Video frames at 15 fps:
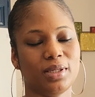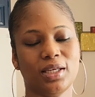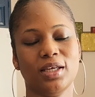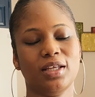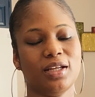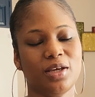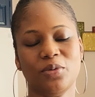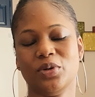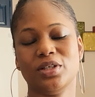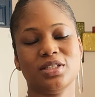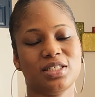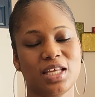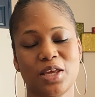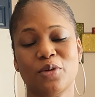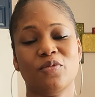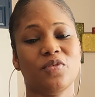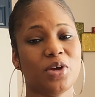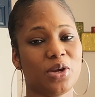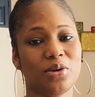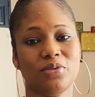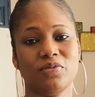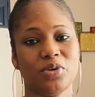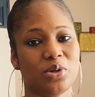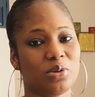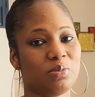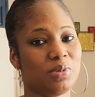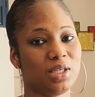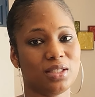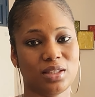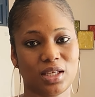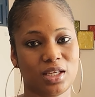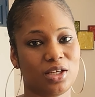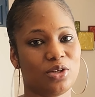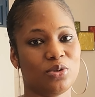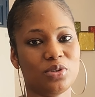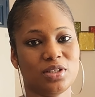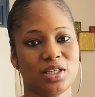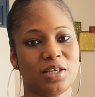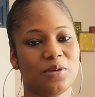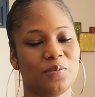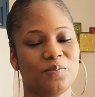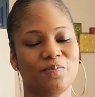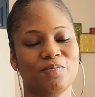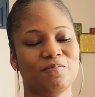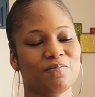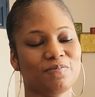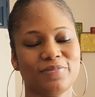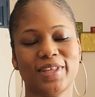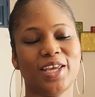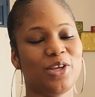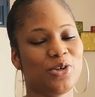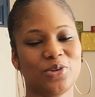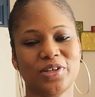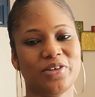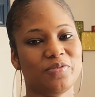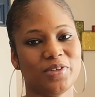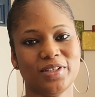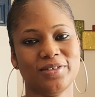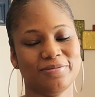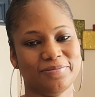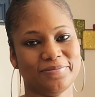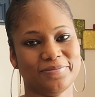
And I want to say a very, very big thank you to him. Thank you, David.